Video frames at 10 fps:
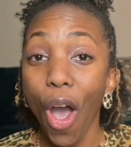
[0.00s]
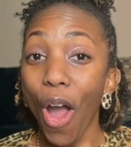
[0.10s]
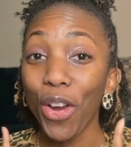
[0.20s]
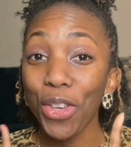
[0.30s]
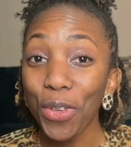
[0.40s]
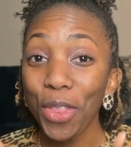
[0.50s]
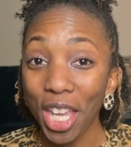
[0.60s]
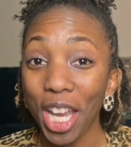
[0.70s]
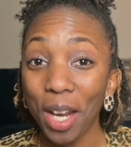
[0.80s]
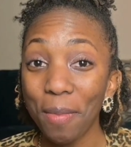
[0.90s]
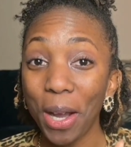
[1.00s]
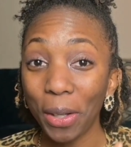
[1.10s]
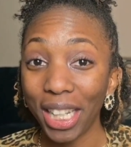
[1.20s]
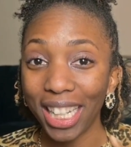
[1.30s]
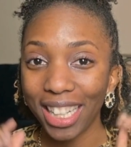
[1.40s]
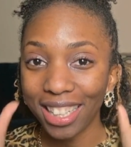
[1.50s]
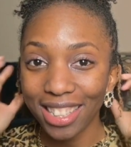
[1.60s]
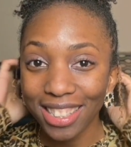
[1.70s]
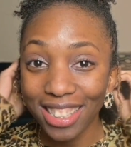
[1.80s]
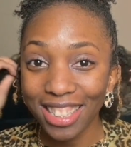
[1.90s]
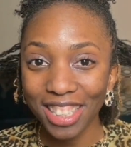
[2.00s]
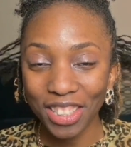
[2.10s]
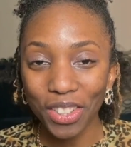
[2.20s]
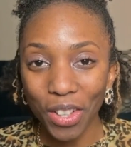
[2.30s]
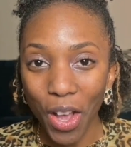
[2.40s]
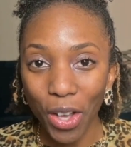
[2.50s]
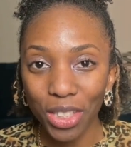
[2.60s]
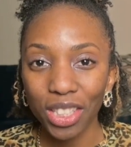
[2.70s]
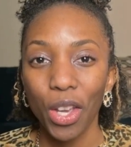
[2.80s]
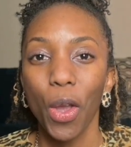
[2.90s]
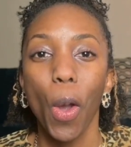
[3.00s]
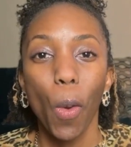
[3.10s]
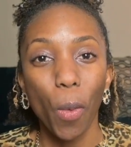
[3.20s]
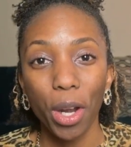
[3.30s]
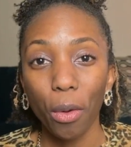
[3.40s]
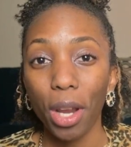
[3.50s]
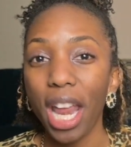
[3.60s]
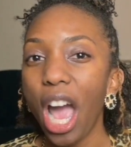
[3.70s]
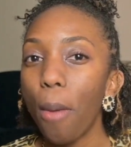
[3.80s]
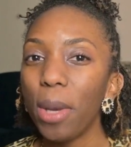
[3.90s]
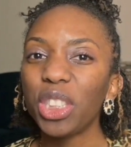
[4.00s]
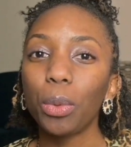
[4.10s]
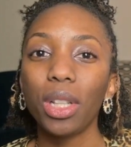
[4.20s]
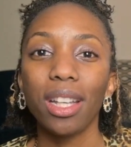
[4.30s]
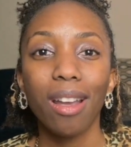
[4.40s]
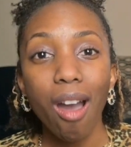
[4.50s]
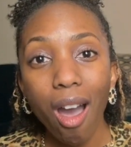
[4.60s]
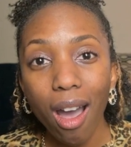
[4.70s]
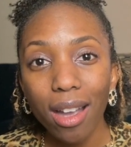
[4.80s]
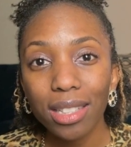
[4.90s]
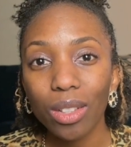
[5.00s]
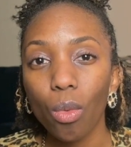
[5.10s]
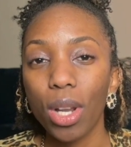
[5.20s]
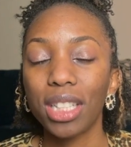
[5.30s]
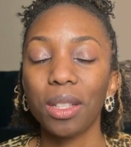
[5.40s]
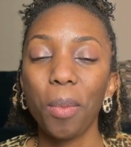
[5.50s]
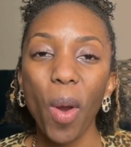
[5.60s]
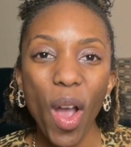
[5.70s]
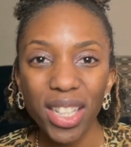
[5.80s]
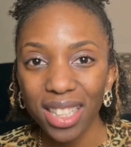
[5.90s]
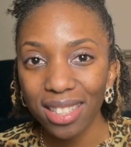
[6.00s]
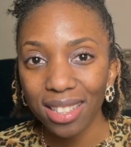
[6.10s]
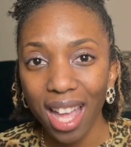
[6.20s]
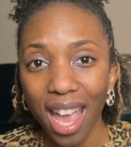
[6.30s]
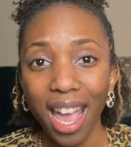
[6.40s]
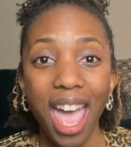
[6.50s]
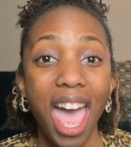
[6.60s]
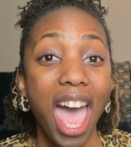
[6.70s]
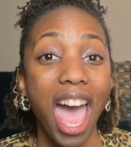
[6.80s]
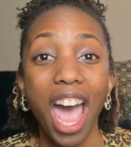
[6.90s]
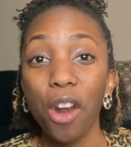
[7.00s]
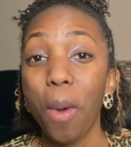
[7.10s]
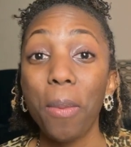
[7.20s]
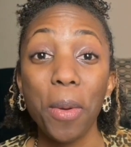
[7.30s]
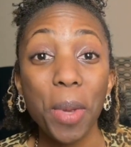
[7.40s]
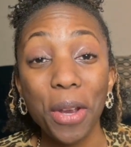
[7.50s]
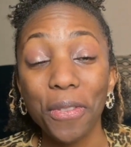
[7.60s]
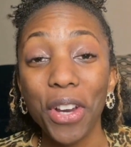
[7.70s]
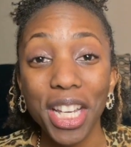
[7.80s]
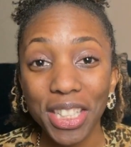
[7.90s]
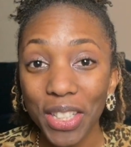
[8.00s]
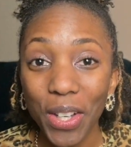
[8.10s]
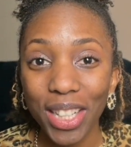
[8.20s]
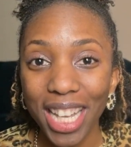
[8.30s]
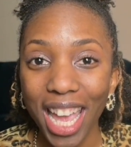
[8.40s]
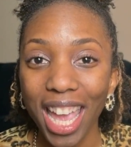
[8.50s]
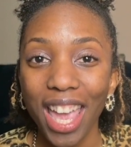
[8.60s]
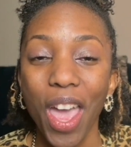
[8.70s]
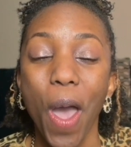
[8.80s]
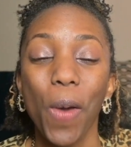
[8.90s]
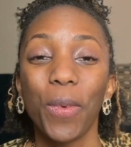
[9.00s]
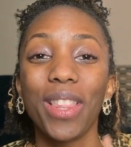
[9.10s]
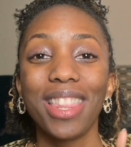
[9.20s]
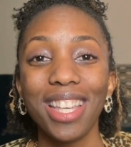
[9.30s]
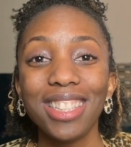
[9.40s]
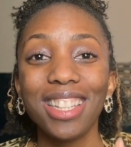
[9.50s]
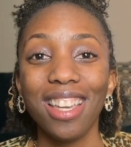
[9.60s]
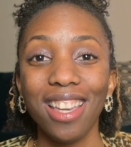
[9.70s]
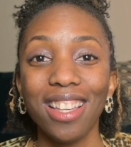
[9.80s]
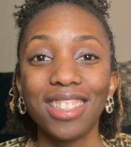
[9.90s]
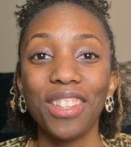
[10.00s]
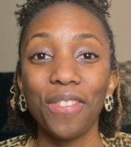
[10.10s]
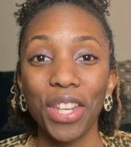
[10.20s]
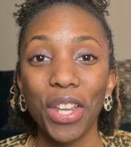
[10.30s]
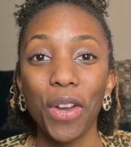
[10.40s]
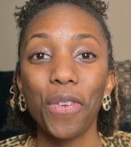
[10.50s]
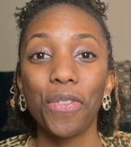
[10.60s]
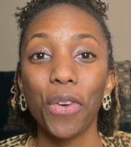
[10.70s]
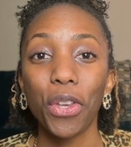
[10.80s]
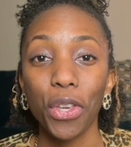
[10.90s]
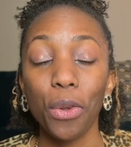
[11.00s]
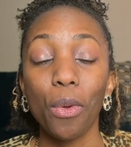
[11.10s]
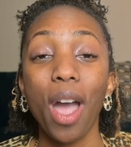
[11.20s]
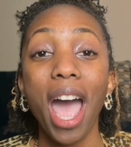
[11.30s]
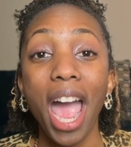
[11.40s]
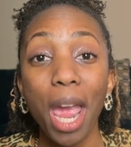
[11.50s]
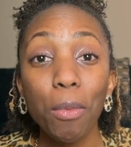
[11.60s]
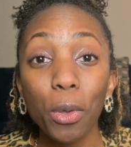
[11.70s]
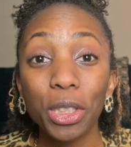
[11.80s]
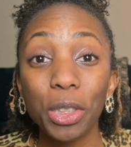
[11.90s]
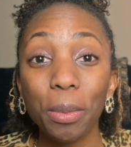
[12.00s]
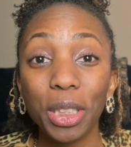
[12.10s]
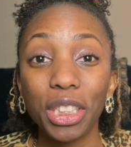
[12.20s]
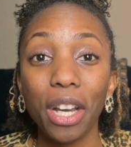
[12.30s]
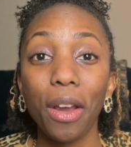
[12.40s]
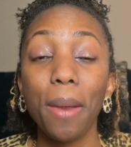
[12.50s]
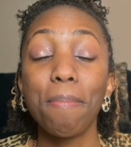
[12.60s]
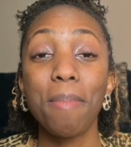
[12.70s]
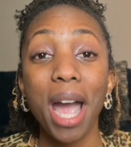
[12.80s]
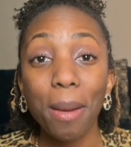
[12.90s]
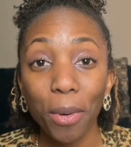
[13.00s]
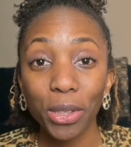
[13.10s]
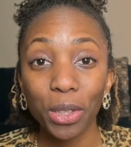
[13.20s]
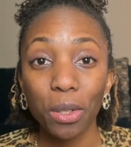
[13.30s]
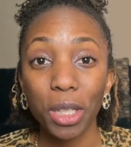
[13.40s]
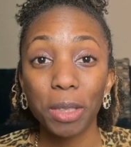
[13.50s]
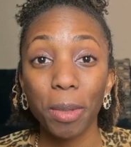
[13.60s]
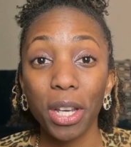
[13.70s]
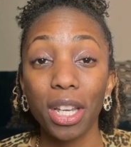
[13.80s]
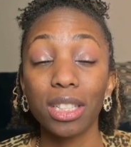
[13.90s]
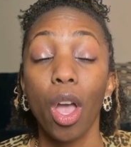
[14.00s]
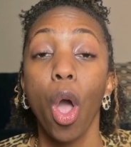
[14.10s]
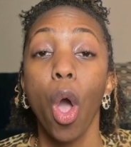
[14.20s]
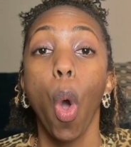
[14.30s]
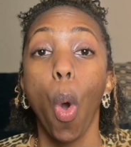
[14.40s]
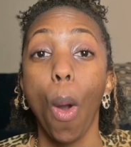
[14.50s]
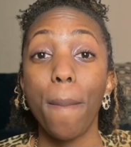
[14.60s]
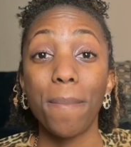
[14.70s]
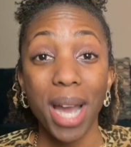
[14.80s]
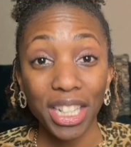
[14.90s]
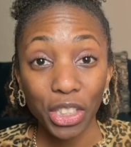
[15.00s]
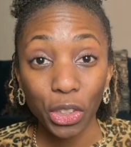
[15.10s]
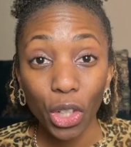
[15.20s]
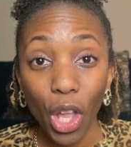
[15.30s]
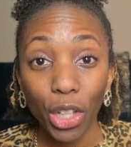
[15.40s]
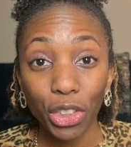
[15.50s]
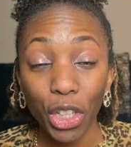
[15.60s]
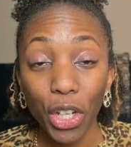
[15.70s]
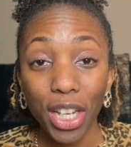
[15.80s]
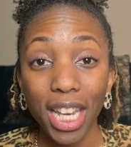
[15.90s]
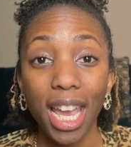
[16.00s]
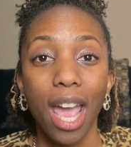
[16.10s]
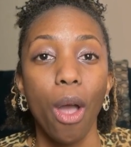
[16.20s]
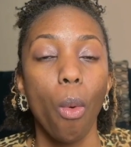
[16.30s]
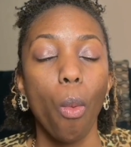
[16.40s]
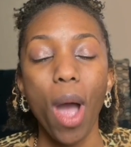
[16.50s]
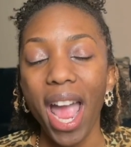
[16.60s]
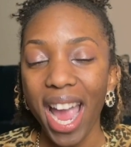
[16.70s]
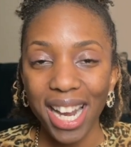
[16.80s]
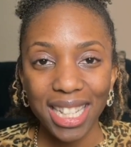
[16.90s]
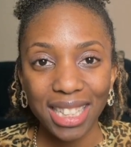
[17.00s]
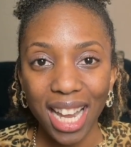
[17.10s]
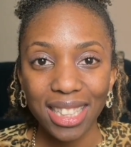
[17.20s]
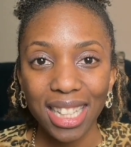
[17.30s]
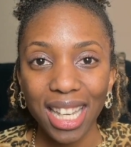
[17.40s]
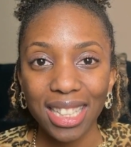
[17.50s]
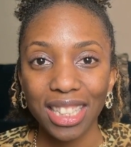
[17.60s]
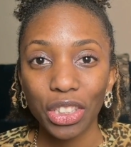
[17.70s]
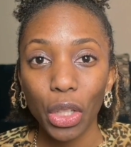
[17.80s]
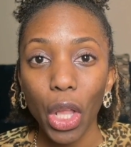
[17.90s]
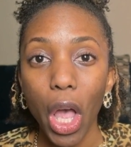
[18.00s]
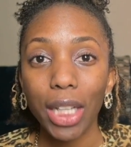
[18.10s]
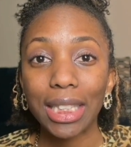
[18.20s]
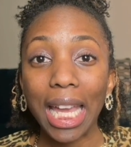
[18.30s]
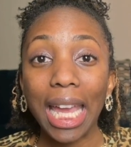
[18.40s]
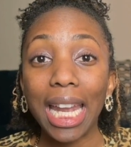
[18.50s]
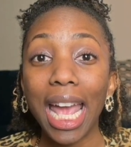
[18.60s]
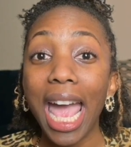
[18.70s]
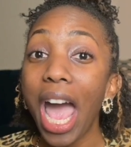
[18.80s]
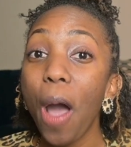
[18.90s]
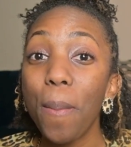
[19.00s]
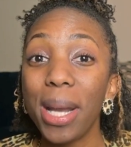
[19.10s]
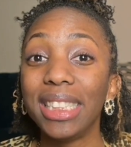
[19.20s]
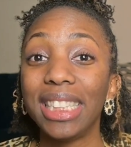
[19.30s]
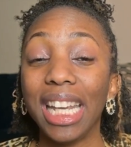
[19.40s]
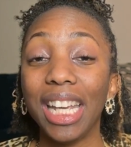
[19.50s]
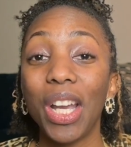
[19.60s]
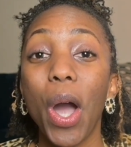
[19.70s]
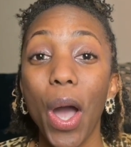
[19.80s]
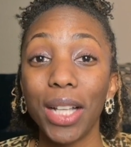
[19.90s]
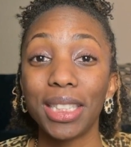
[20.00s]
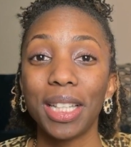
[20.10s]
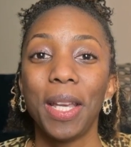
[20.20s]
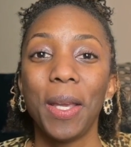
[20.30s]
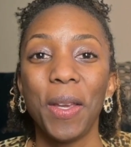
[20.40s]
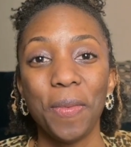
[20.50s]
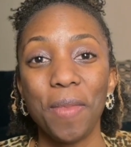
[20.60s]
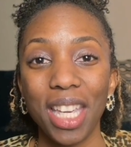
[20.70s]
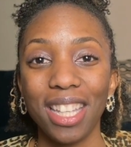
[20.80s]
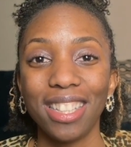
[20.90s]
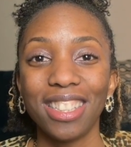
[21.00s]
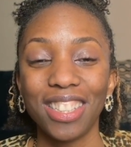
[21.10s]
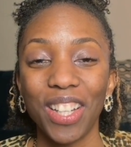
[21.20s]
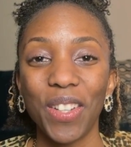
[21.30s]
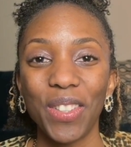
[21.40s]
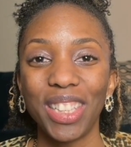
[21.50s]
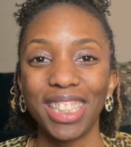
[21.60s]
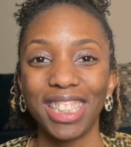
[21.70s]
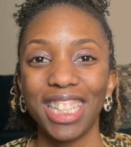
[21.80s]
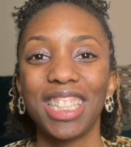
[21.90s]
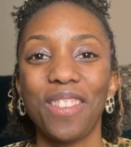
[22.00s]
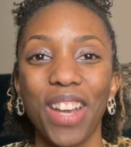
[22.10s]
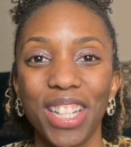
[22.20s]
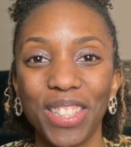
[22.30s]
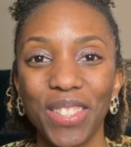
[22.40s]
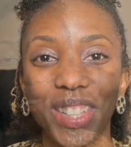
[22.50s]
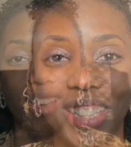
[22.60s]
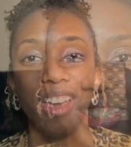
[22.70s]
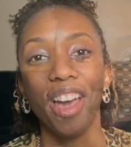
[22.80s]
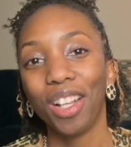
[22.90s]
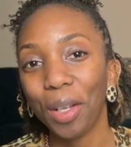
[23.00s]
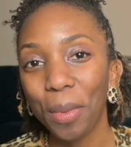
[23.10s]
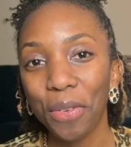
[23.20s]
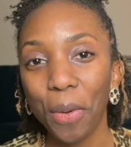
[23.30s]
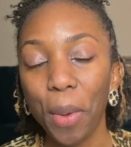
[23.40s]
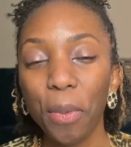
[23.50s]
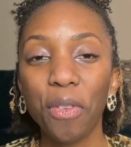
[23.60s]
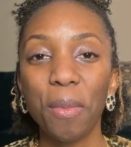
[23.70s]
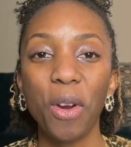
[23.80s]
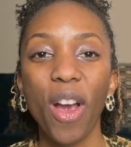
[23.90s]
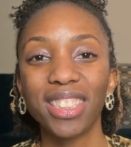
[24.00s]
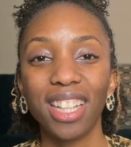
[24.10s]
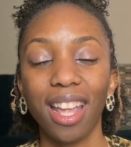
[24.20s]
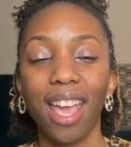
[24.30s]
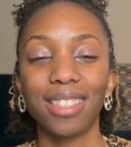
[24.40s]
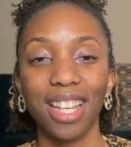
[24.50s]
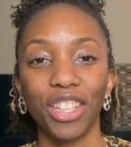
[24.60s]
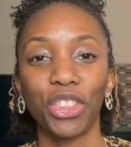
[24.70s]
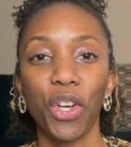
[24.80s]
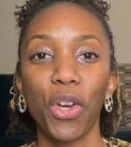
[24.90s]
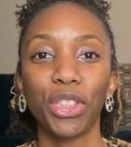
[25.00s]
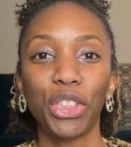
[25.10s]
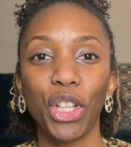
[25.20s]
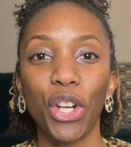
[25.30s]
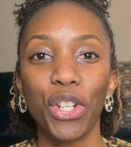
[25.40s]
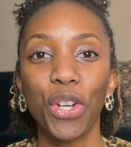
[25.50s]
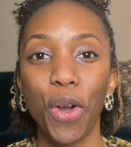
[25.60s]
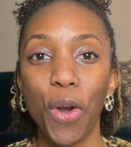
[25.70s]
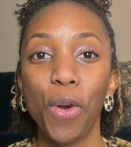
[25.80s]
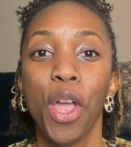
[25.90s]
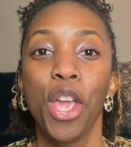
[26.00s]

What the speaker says: Are you thinking about getting sister locks? Wondering how much will it cost? What is the process like? How do I prepare for install day? Well, this is the video for you. I am going to be sharing my personal experience on my sister lock journey, why I decided to get sister locks, and how much it cost me. So let's get right into it. Hello, beautiful people from across the lands. It is your girl, Tashana Nicole.